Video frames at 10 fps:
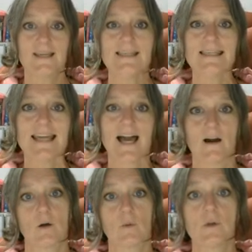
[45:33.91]
Yeah,
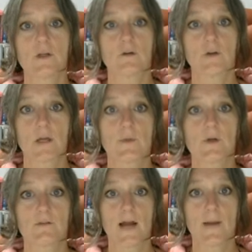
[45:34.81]
I would agree. Put
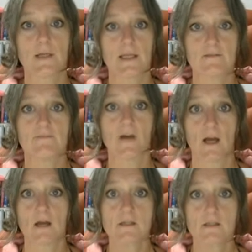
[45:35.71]
your family
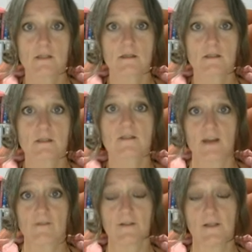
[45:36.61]
first,
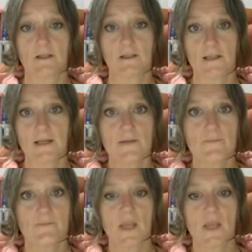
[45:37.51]
definitely.